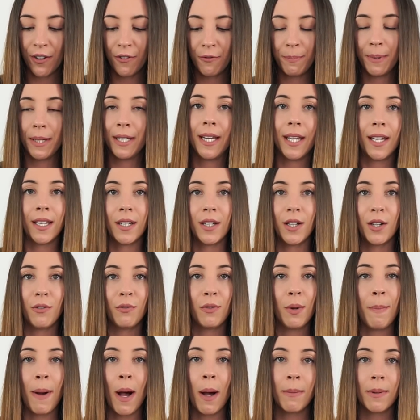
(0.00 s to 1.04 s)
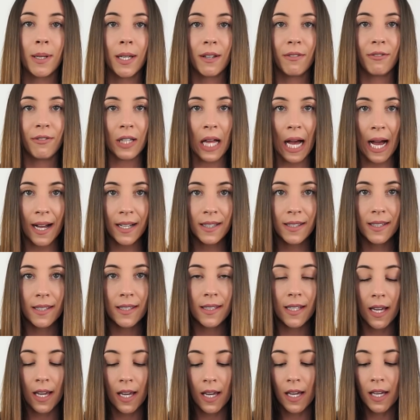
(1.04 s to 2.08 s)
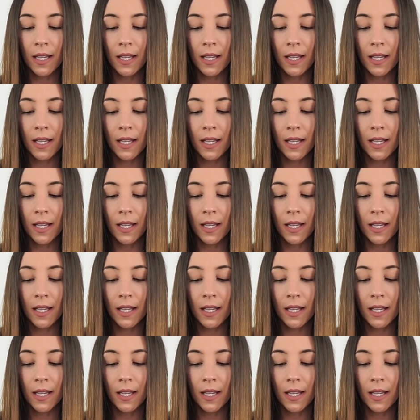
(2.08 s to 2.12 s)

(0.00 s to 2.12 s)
of Banana Republic flats.